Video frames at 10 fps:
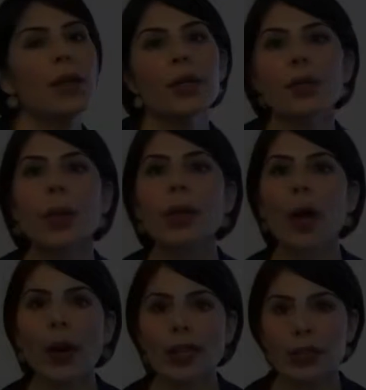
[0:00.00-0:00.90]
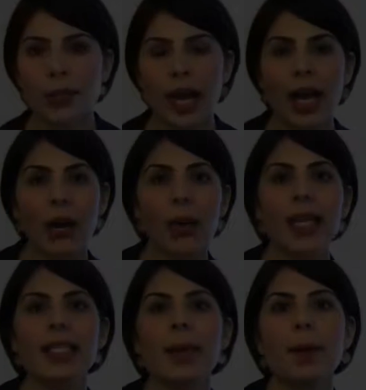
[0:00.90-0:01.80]
So what we're going to do now
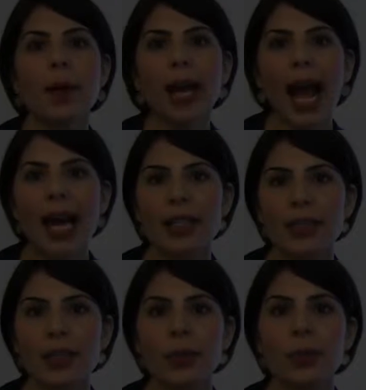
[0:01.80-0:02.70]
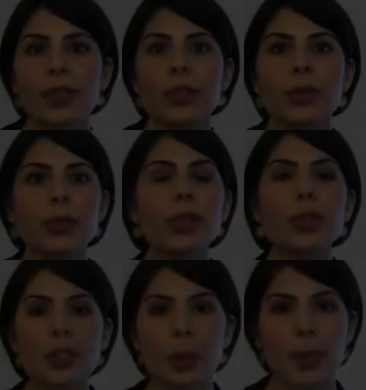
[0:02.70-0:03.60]
is I'm going to ask you to
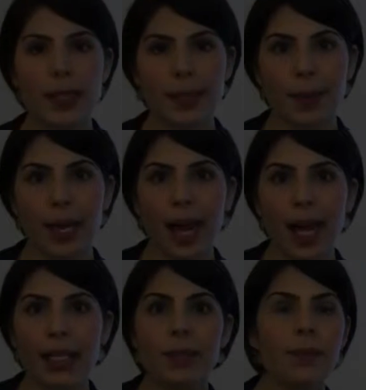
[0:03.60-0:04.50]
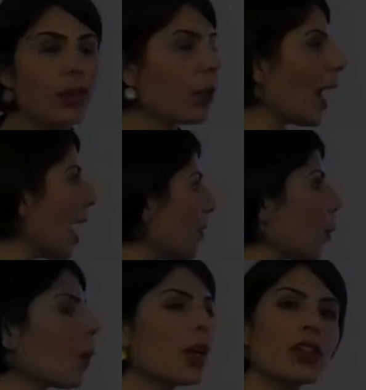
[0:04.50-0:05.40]
use your participant guides. You have a
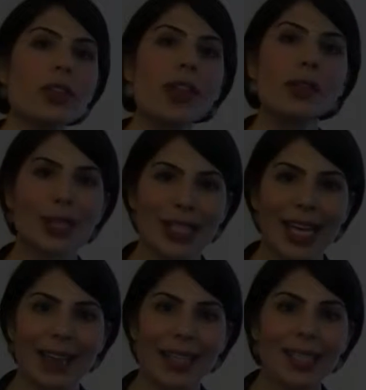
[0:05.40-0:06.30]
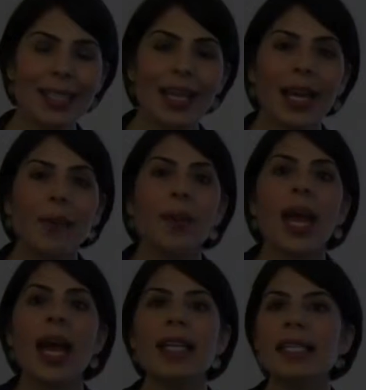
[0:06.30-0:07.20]
worksheet that looks like this,
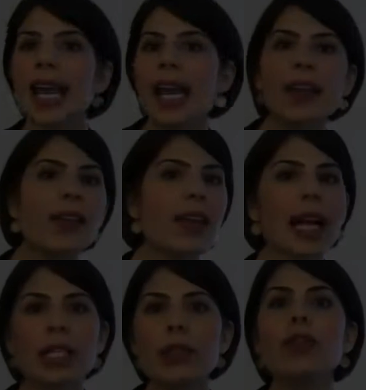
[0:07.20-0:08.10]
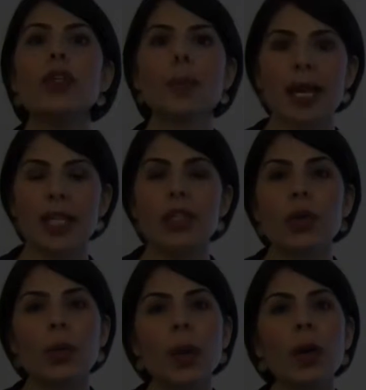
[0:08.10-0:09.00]
and take the next few minutes to
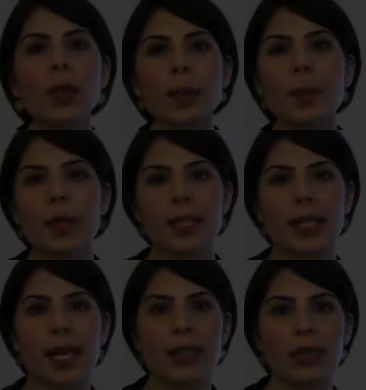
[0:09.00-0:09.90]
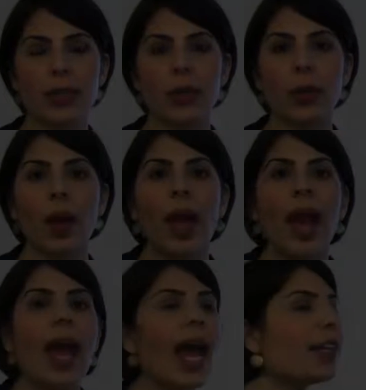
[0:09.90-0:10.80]
work with the person next to you
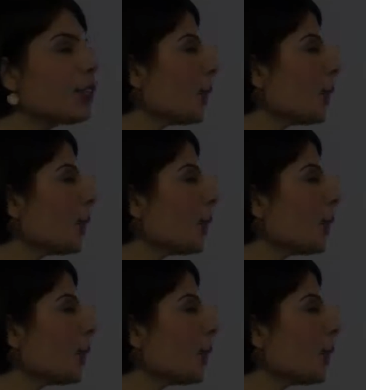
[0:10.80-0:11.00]
and